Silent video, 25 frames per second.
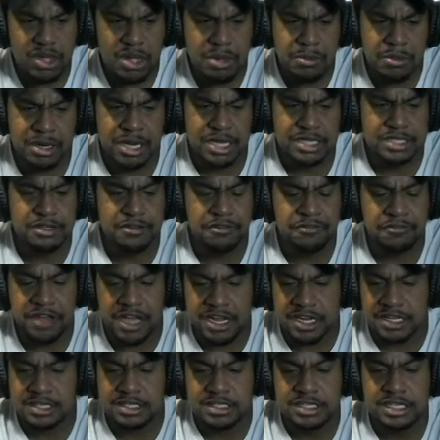But as a
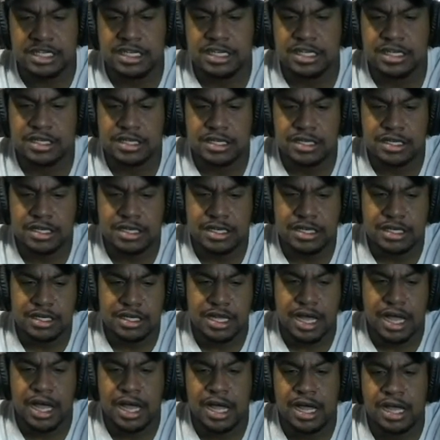fantasy
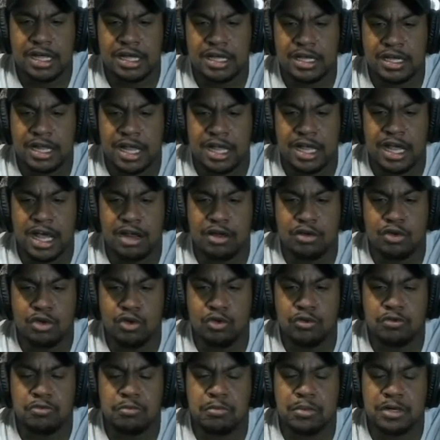guy, like I don't
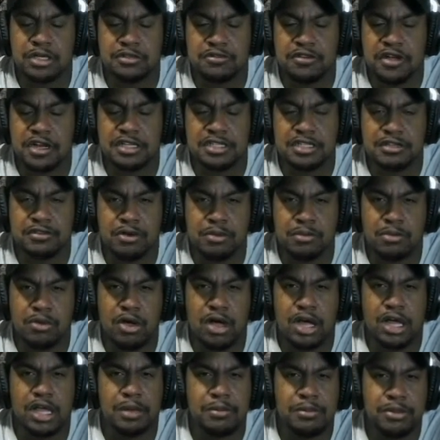do much fantasy football.
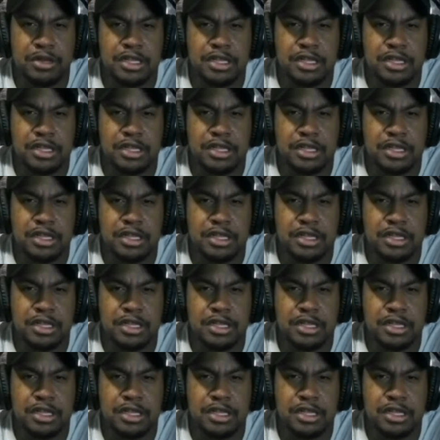I am